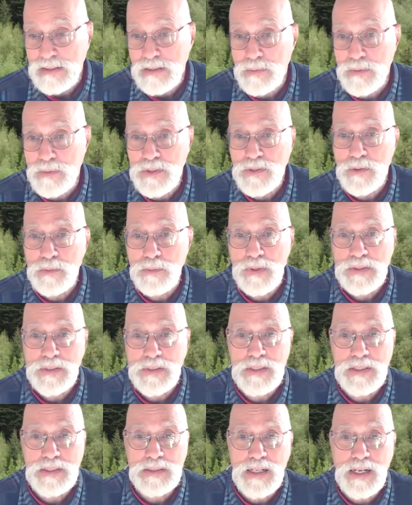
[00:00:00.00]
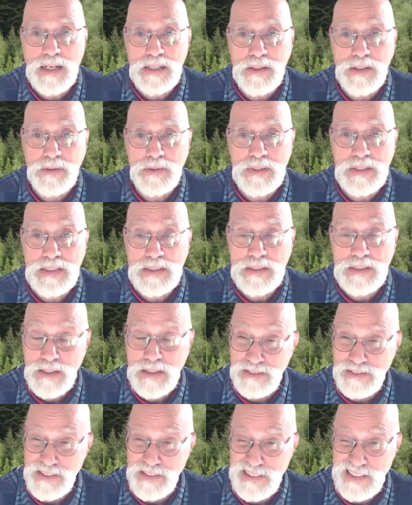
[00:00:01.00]
there was so much disk I/O and
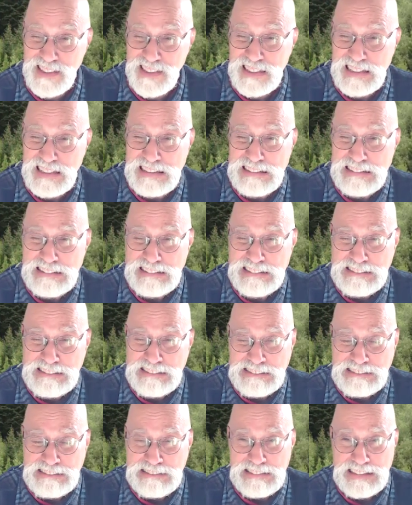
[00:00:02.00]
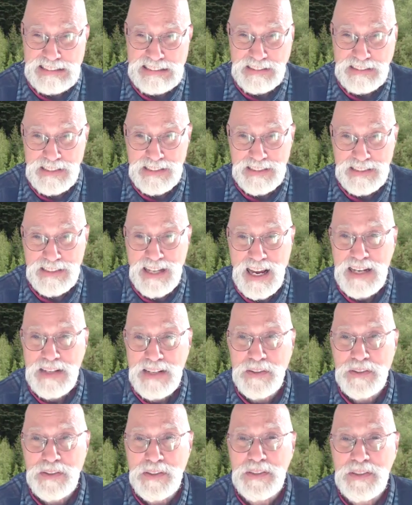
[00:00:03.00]
discovered that the
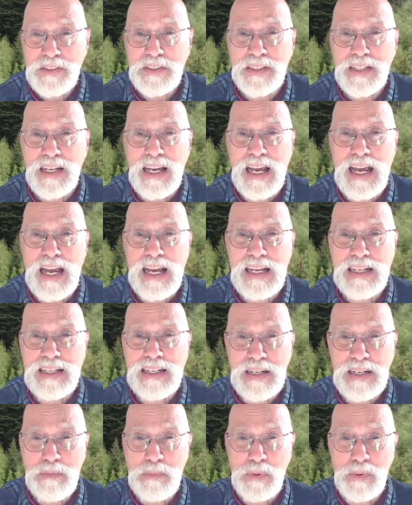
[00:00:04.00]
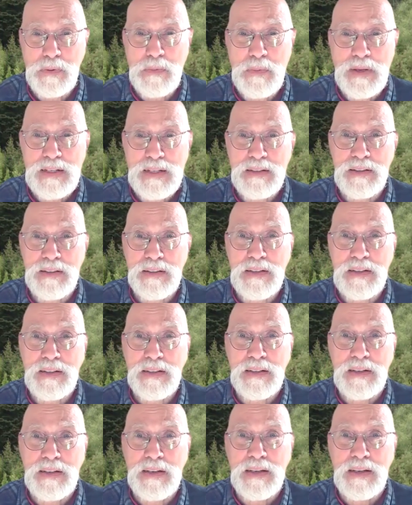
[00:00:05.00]
designers had
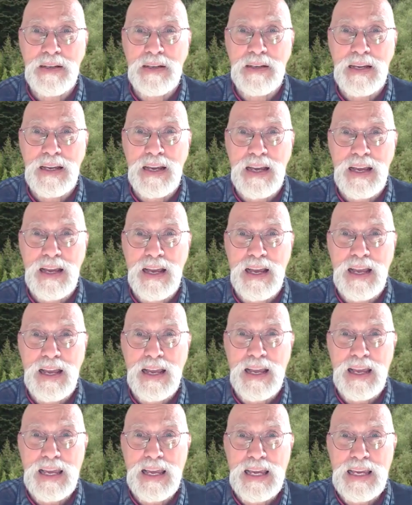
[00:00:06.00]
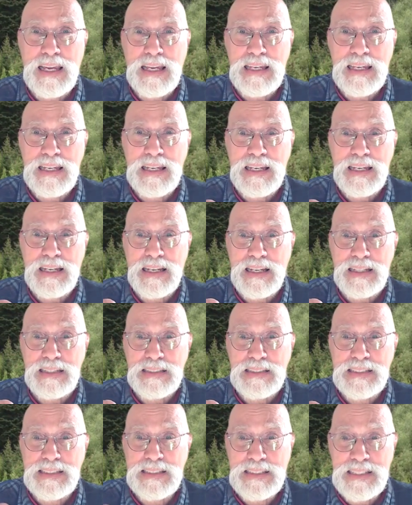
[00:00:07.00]
implemented a
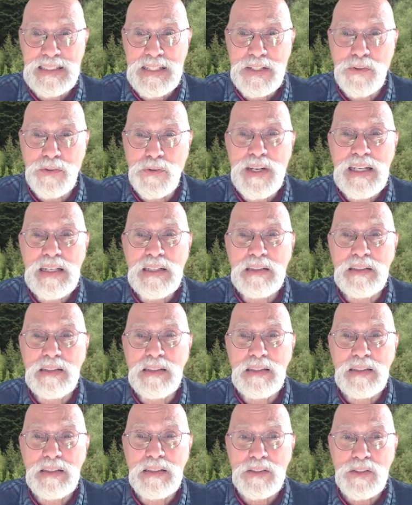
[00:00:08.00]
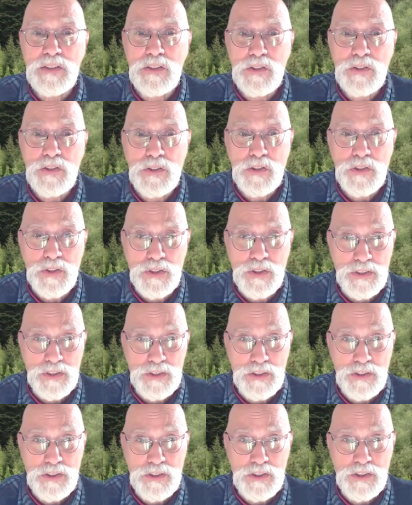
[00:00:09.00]
serial
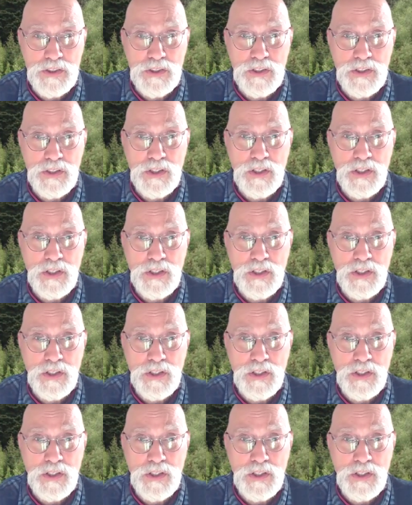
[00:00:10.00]
search